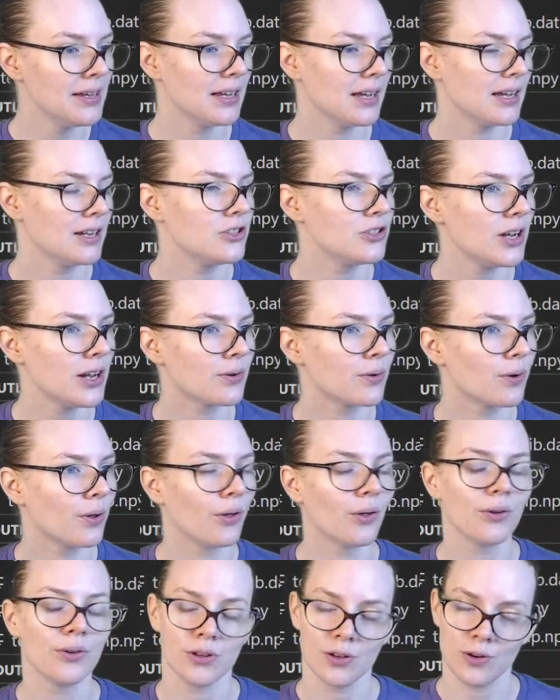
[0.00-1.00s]
In
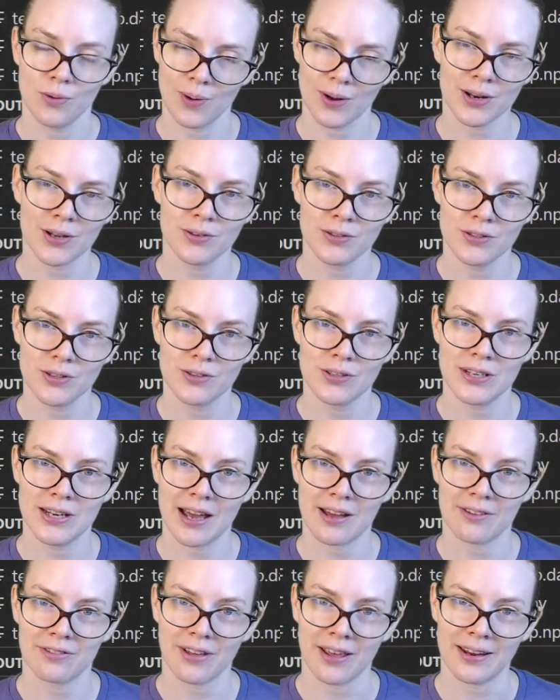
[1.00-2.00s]
general, you want to use
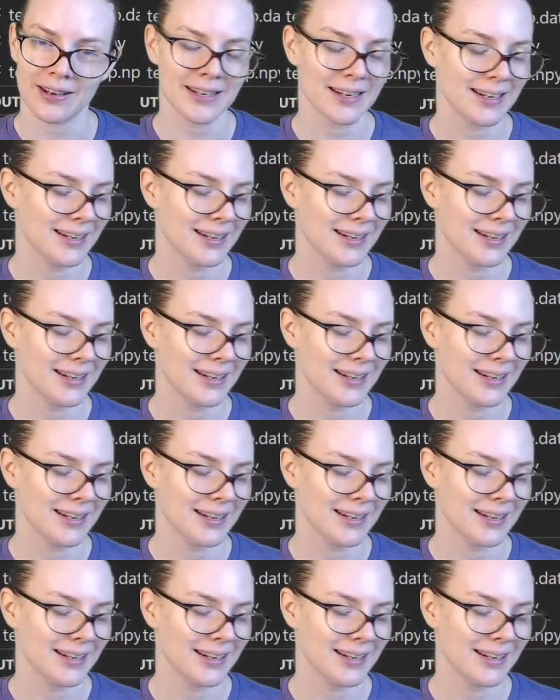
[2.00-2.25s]
UTF-8.